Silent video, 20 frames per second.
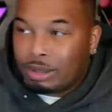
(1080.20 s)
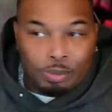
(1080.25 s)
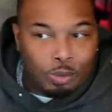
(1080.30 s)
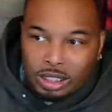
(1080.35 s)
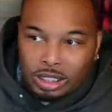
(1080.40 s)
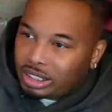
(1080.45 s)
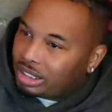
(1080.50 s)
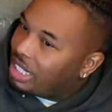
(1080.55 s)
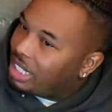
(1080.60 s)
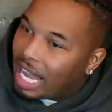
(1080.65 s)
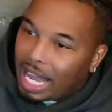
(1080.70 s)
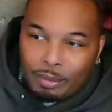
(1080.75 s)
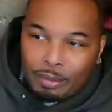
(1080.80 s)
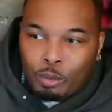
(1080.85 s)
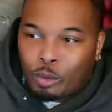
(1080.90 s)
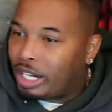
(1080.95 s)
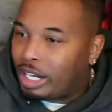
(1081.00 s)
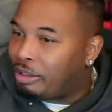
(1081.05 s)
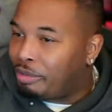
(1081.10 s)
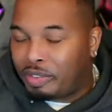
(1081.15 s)
was not
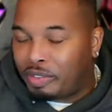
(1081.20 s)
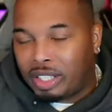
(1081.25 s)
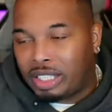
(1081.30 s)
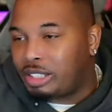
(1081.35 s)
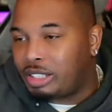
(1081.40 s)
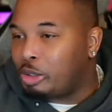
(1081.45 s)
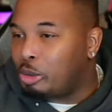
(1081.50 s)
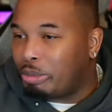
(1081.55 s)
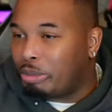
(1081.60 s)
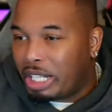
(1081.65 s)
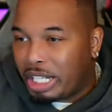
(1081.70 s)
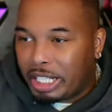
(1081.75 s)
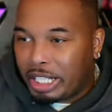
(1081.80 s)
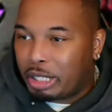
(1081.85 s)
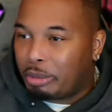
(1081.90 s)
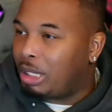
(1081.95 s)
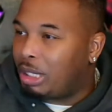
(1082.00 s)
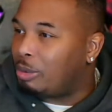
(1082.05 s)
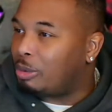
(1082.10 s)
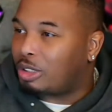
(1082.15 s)
ready for this new
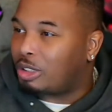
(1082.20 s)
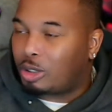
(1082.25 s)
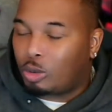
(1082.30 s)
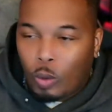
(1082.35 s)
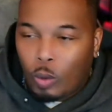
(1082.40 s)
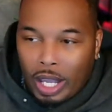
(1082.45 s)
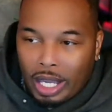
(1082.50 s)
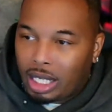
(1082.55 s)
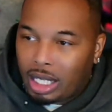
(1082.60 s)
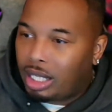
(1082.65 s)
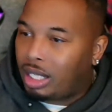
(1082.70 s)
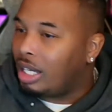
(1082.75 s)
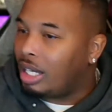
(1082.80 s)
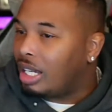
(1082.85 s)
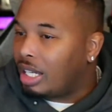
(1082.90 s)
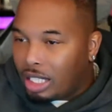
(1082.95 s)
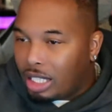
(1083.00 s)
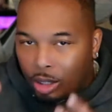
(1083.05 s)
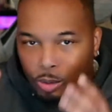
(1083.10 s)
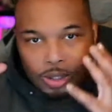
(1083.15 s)
medium. He was sweaty.
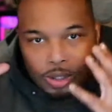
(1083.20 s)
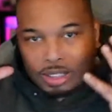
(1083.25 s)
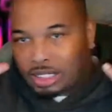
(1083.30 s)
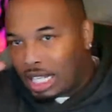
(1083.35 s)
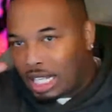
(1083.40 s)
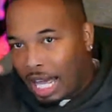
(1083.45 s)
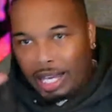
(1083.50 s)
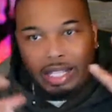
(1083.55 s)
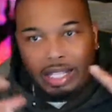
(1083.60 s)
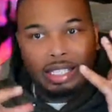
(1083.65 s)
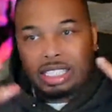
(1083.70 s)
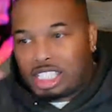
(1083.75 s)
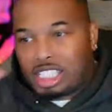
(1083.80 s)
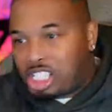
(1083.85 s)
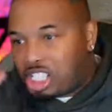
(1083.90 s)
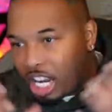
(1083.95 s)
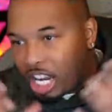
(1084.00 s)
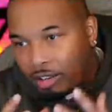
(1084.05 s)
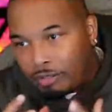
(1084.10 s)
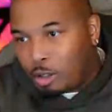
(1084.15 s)
He was like
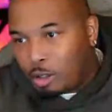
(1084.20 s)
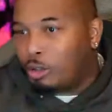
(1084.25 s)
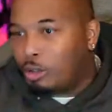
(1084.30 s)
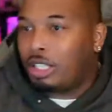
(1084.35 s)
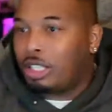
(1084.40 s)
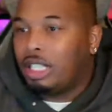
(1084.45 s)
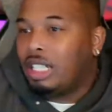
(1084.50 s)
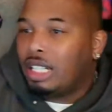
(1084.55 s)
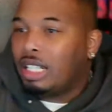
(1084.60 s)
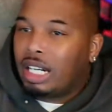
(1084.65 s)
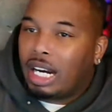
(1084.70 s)
disheveled.